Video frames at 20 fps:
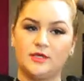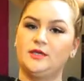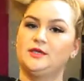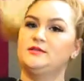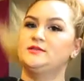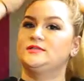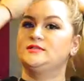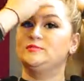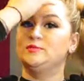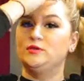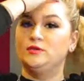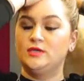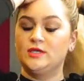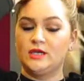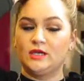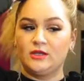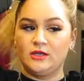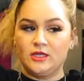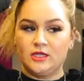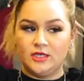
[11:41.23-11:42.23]
Kind
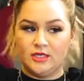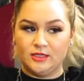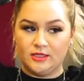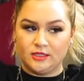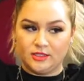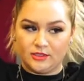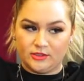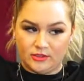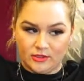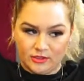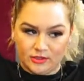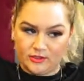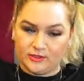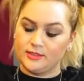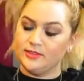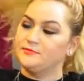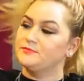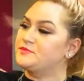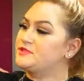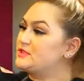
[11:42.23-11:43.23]
smoothing out any little
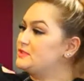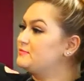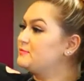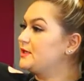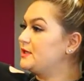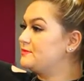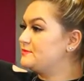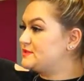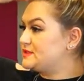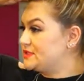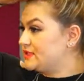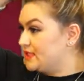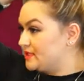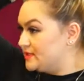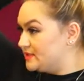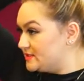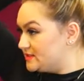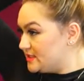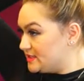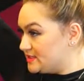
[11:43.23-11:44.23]
lumps and bumps.
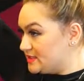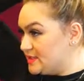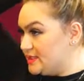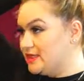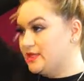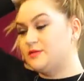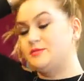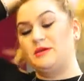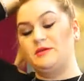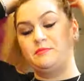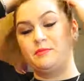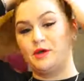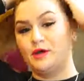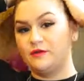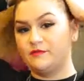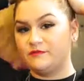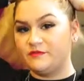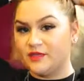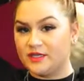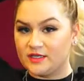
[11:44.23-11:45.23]
Again, this doesn't need to be
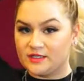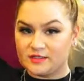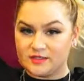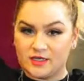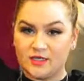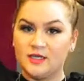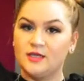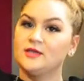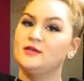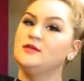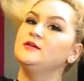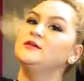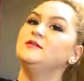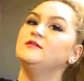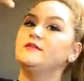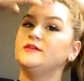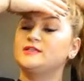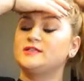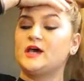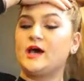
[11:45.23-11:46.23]
perfect.
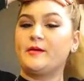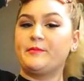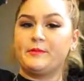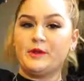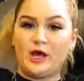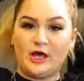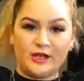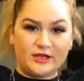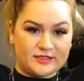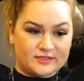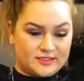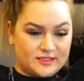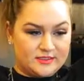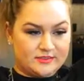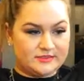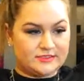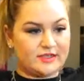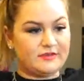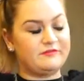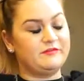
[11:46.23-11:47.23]
The top knot is
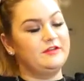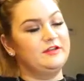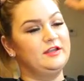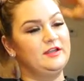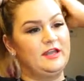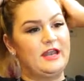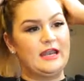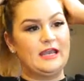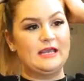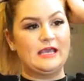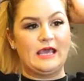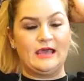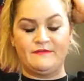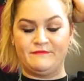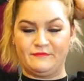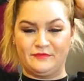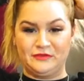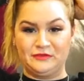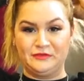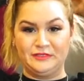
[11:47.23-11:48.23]
a definite
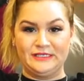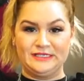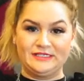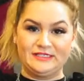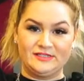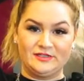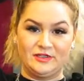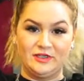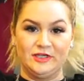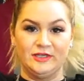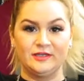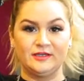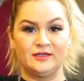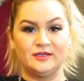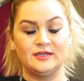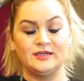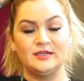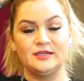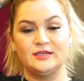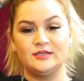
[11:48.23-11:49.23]
effortless look.
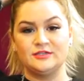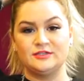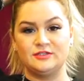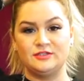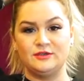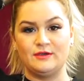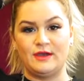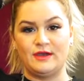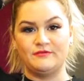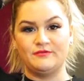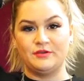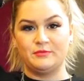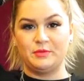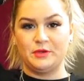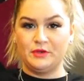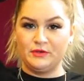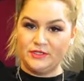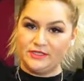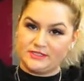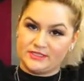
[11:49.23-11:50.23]
So you have your
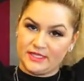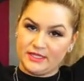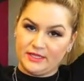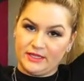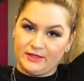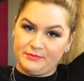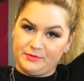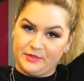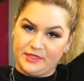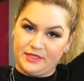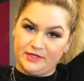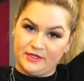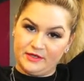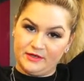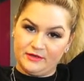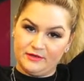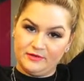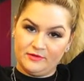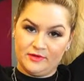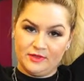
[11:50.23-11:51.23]
ponytail up
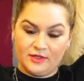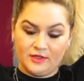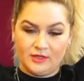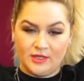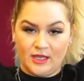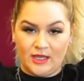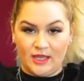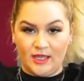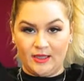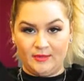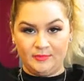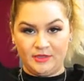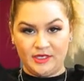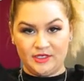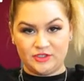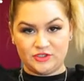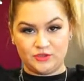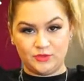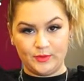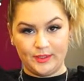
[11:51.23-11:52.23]
here. I'm
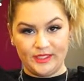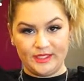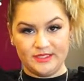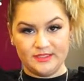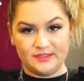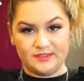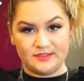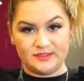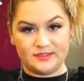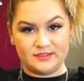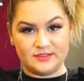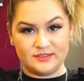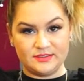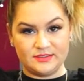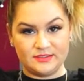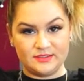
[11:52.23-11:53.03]
going to twist.